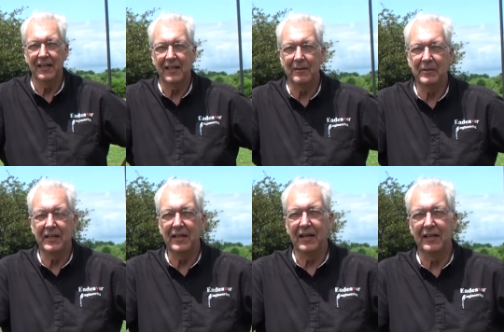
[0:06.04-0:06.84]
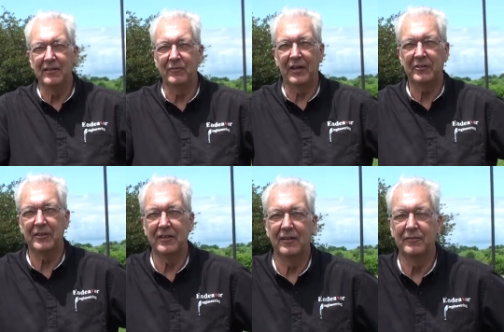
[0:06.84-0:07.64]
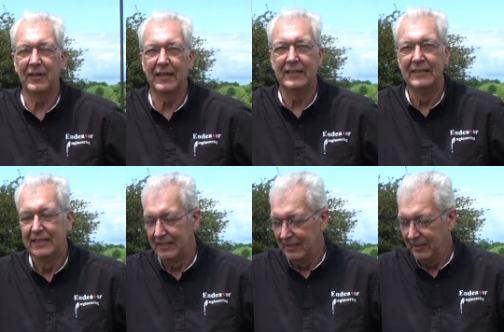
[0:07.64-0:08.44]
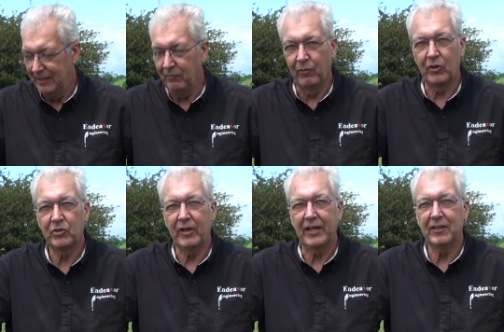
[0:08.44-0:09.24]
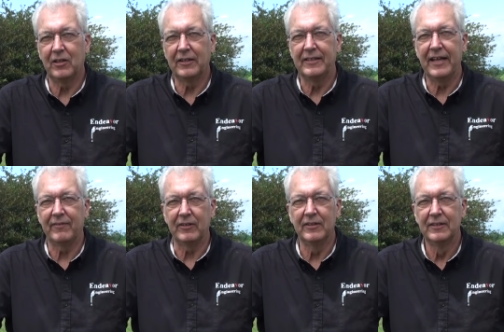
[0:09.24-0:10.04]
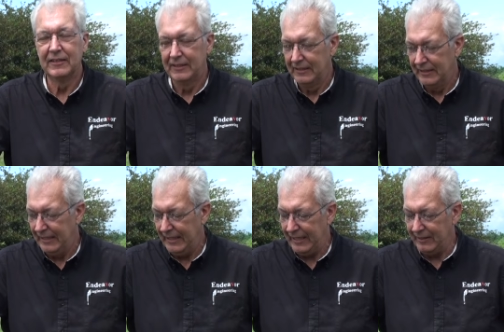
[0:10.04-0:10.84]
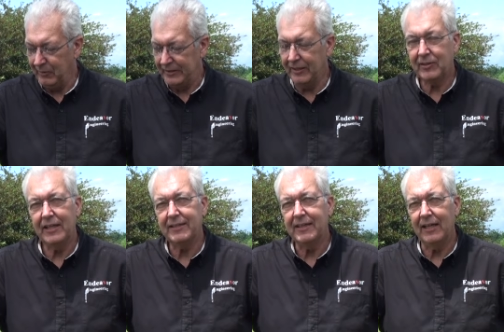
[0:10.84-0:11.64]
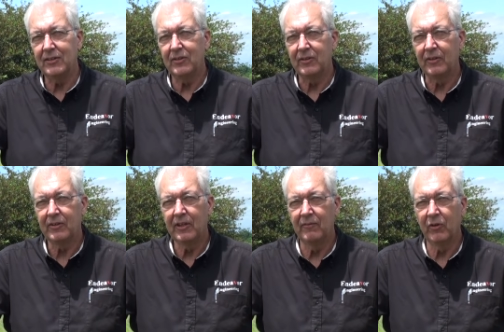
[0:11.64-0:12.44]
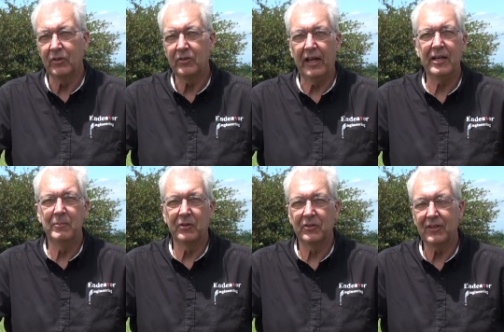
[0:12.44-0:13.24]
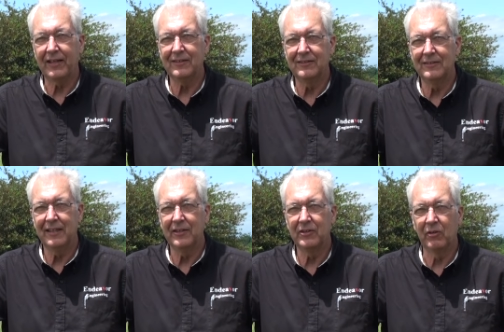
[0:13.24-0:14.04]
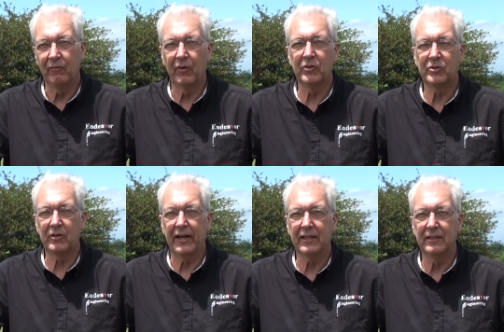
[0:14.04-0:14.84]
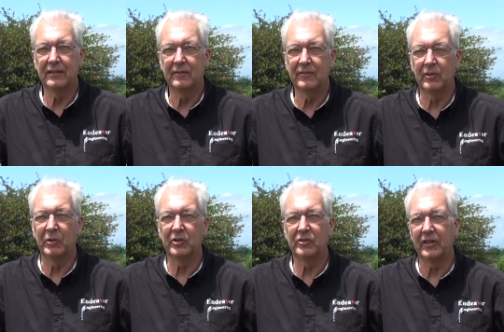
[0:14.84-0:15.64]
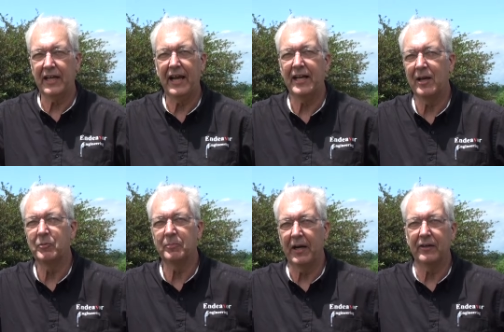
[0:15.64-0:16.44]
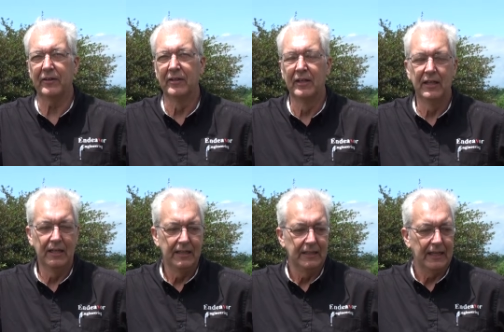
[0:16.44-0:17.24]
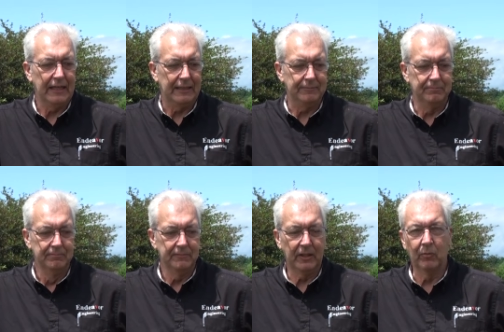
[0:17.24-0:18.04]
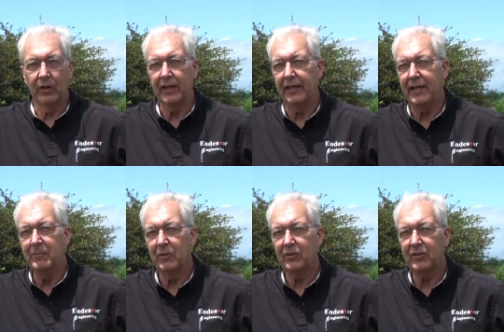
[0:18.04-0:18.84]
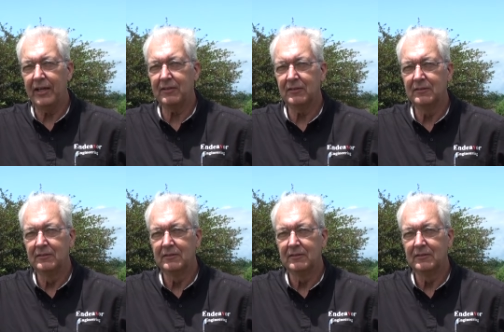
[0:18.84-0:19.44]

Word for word: and I'm the uh, inventor of uh, first trike called Endeavor. And what this kit does is it converts any motorcycle into a reverse trike, similar to a Can-Am Spyder. Um, it'll work on any motorcycle.